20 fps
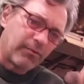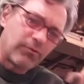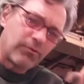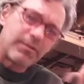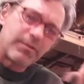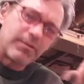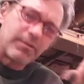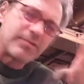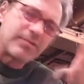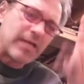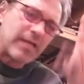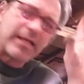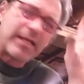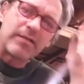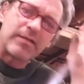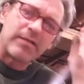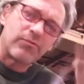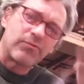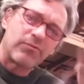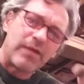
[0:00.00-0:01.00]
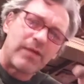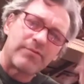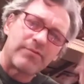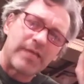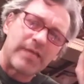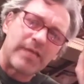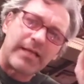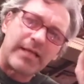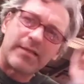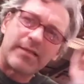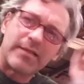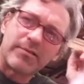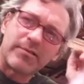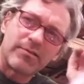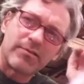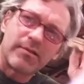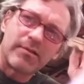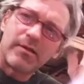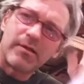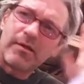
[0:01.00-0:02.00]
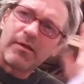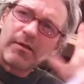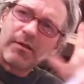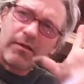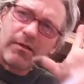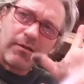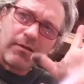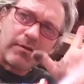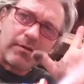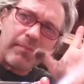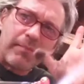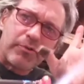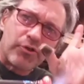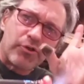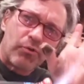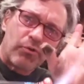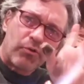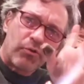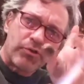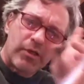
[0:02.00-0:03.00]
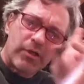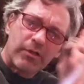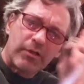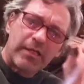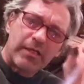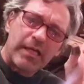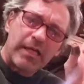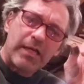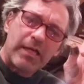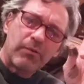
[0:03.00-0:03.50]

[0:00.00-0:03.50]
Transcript: Three seconds, five seconds, temperature will start to